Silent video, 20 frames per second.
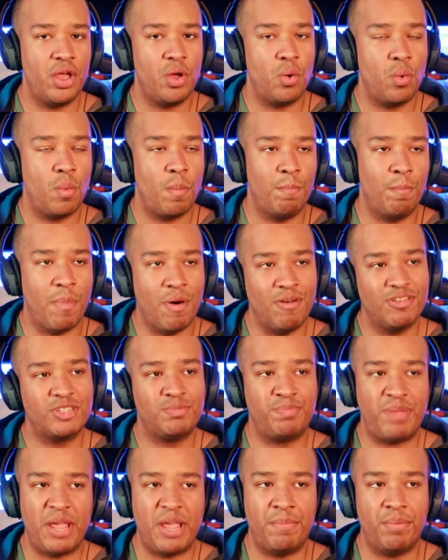most
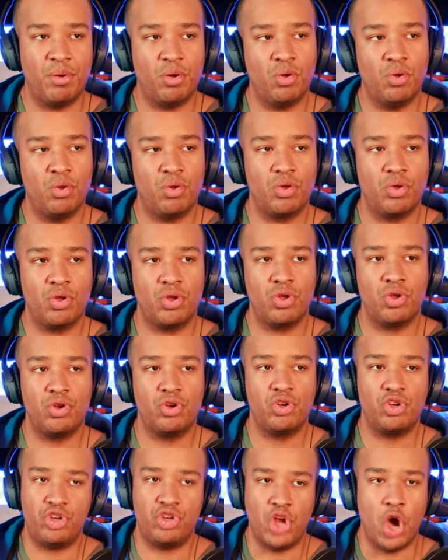people
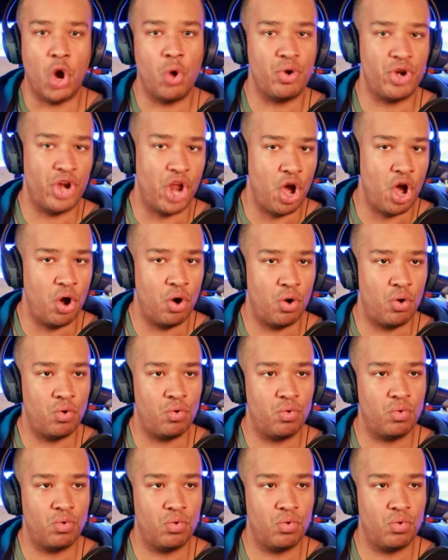don't know